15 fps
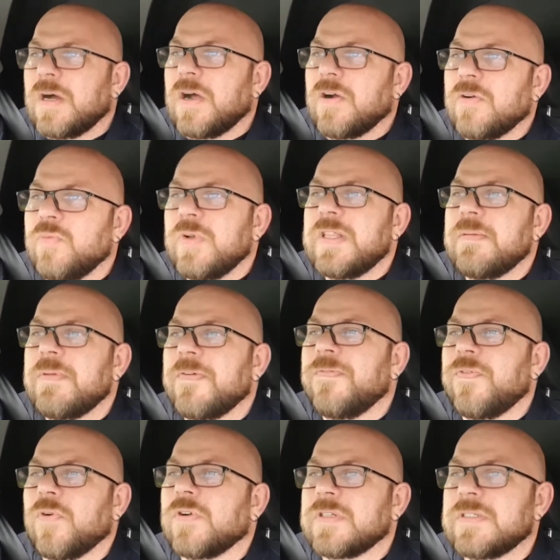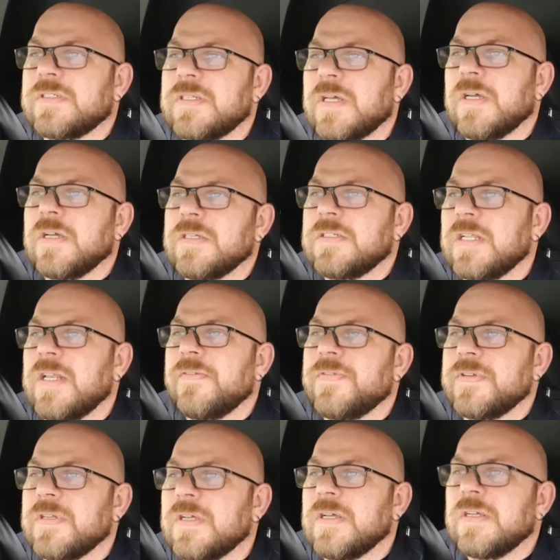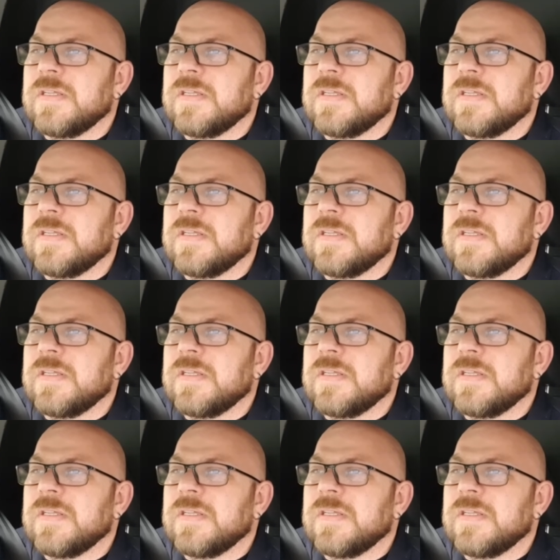or will they be forced to live in